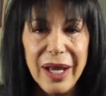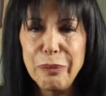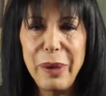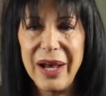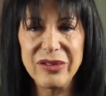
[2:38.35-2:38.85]

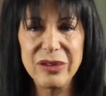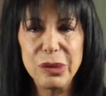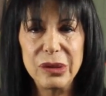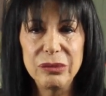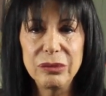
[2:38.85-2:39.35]
Not
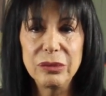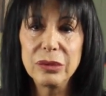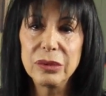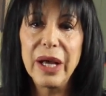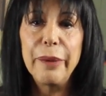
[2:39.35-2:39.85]
possible.
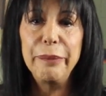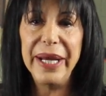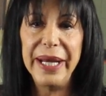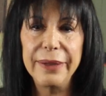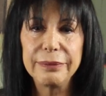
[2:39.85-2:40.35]
Not
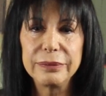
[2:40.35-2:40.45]
me.